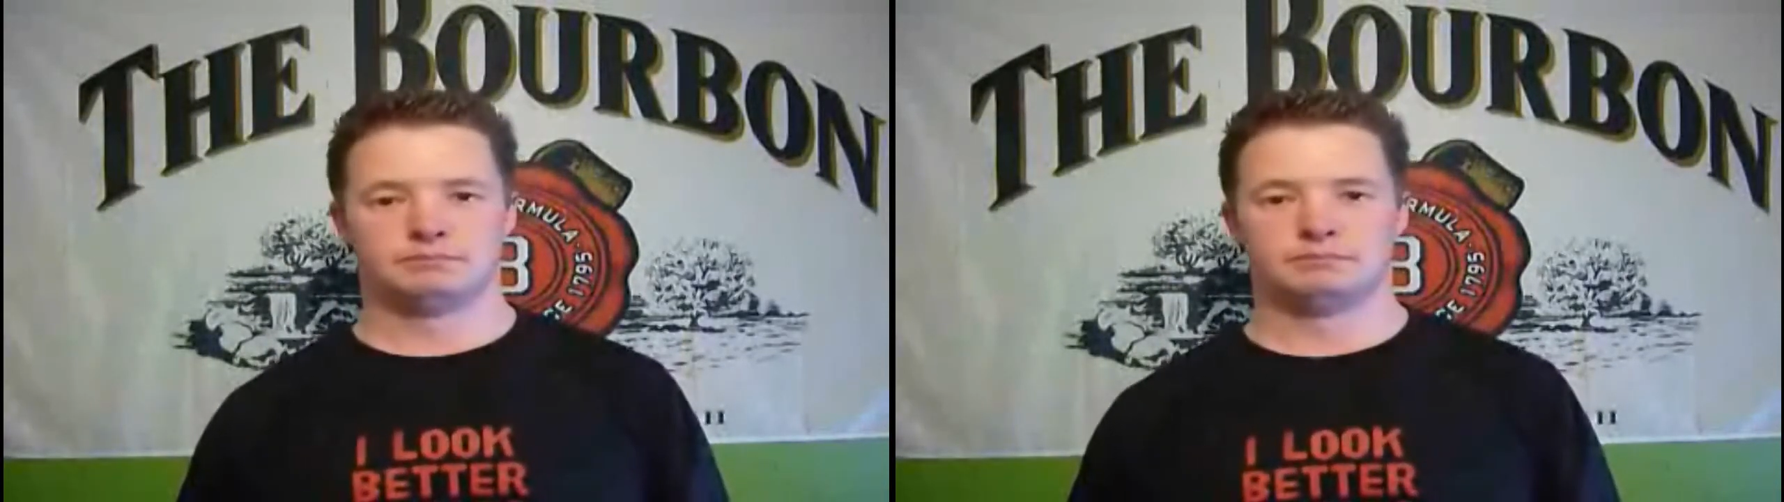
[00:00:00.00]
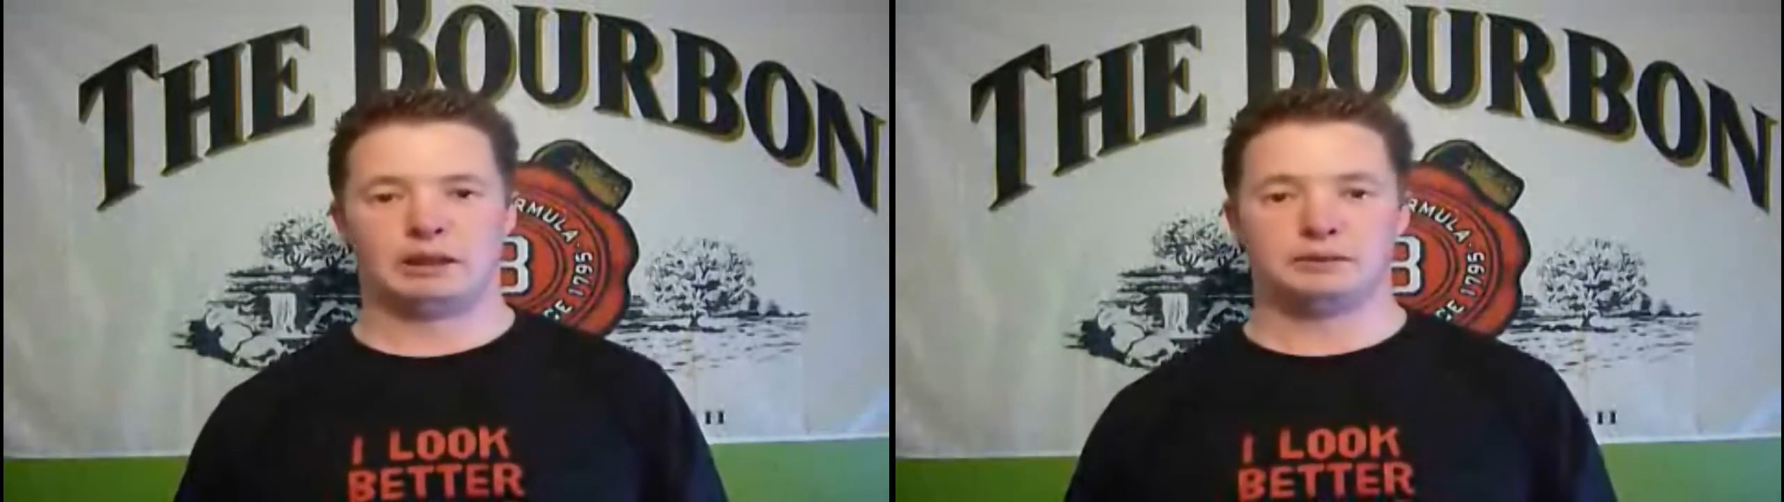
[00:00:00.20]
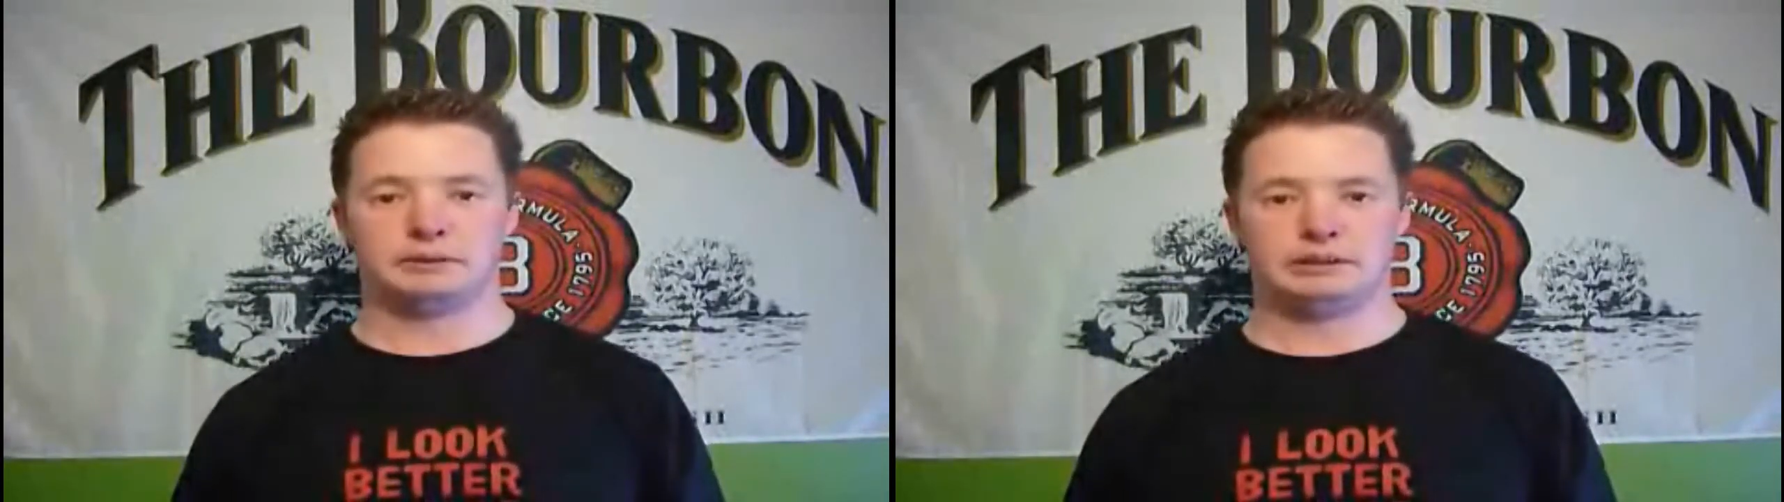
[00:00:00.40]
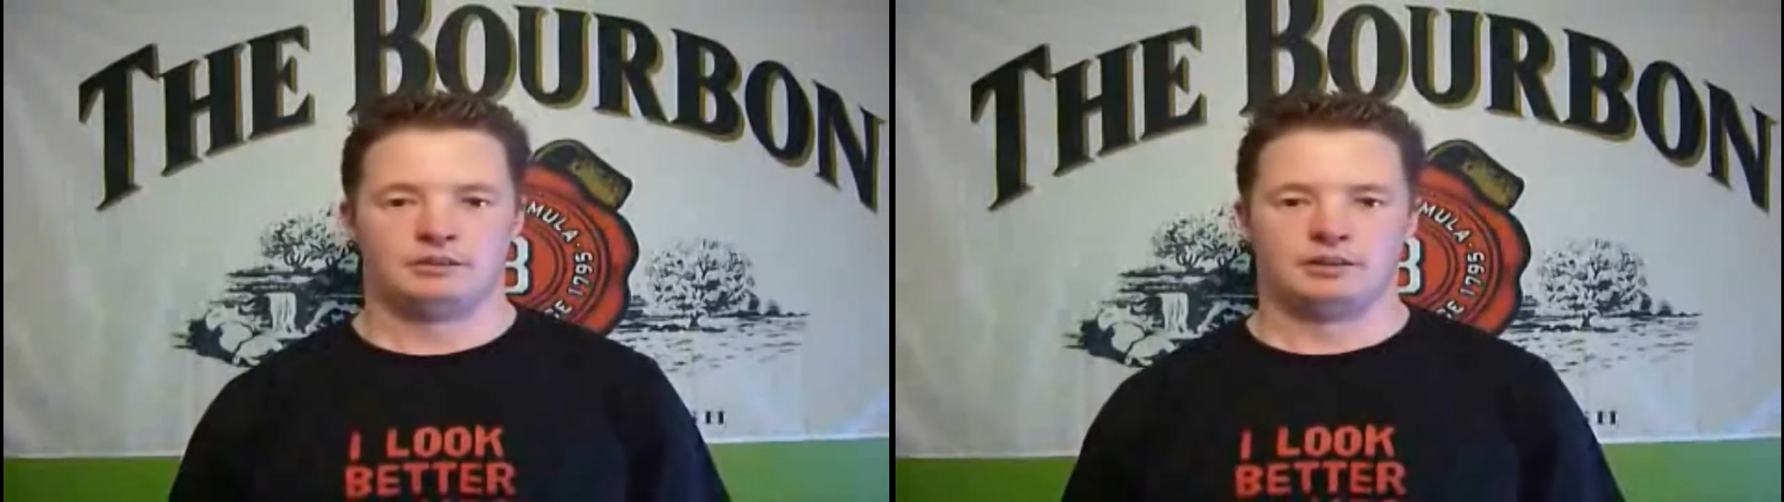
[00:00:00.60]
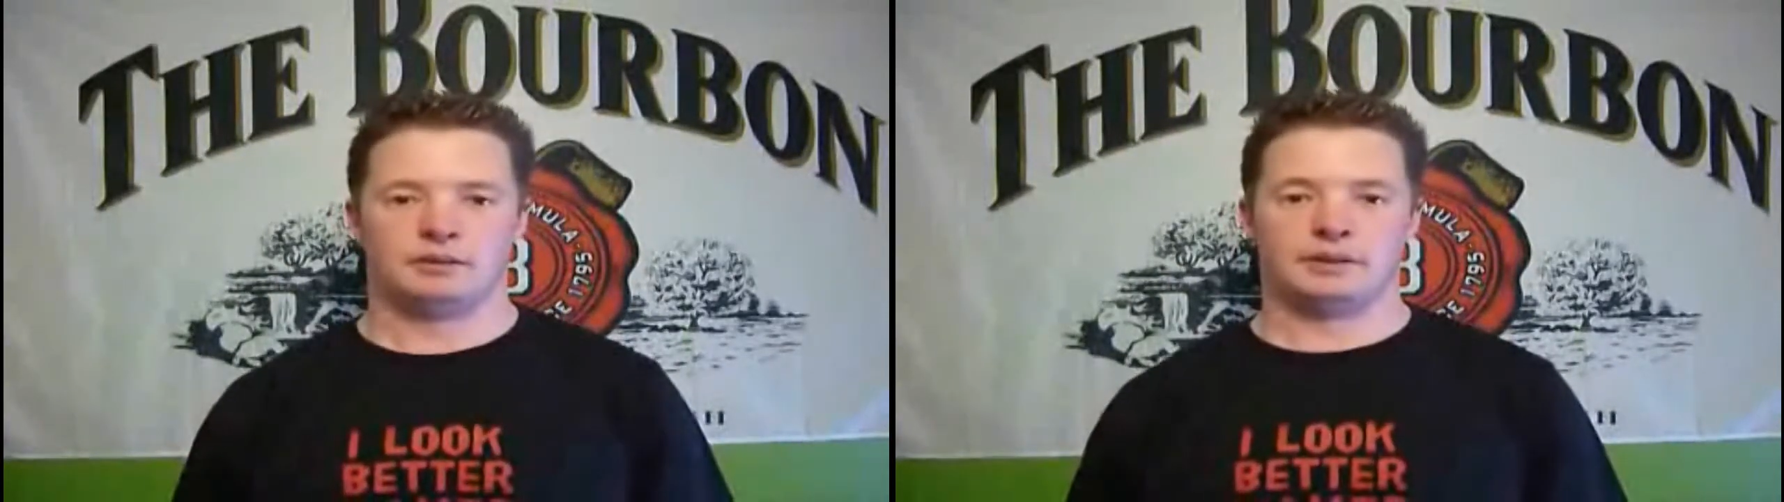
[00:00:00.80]
Maybe.
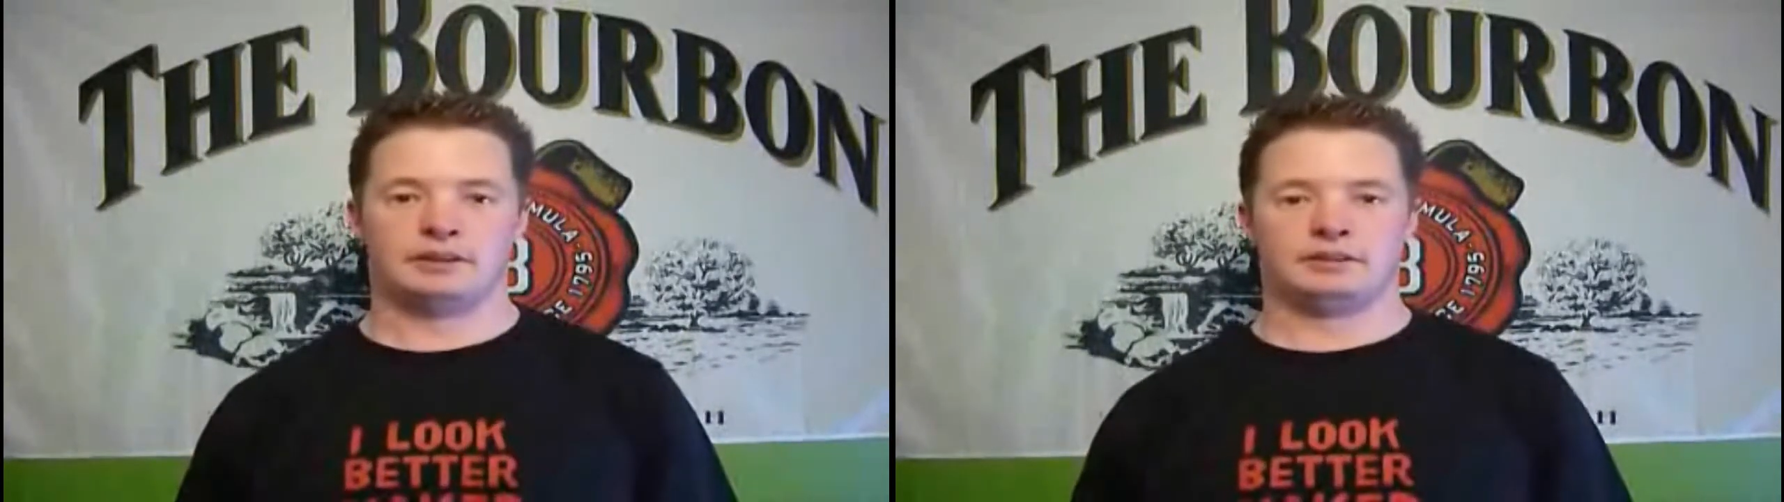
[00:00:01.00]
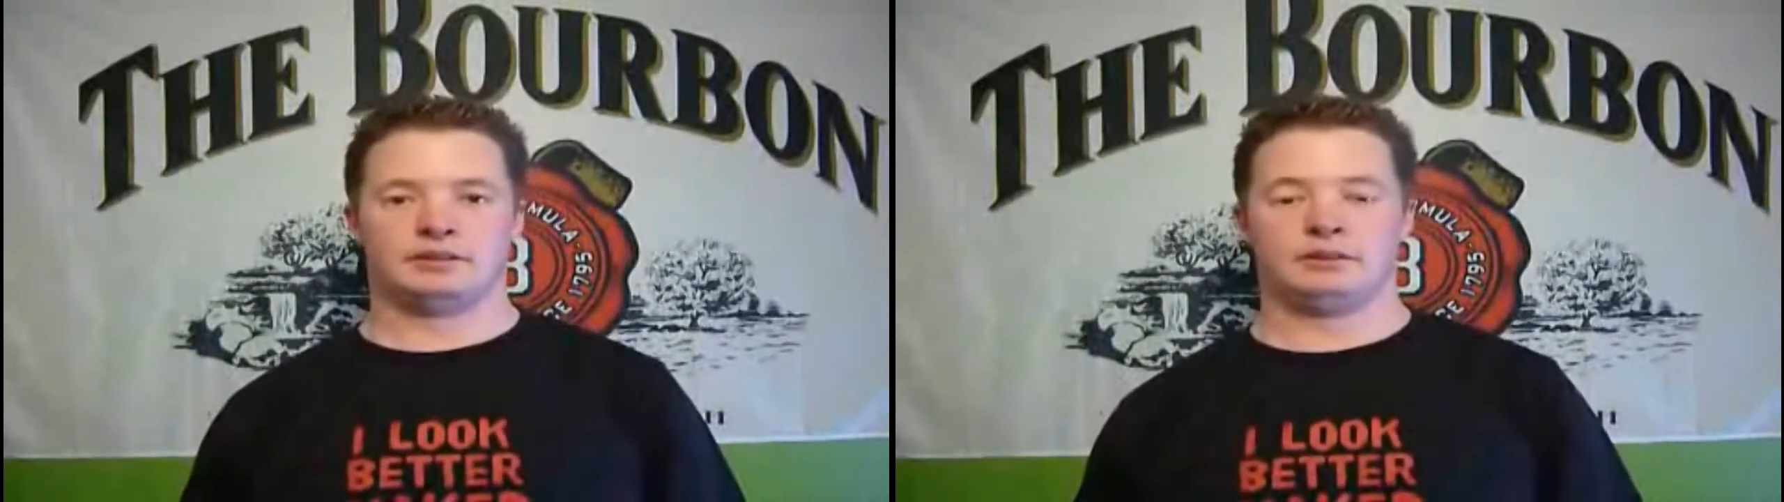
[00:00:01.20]
I mean,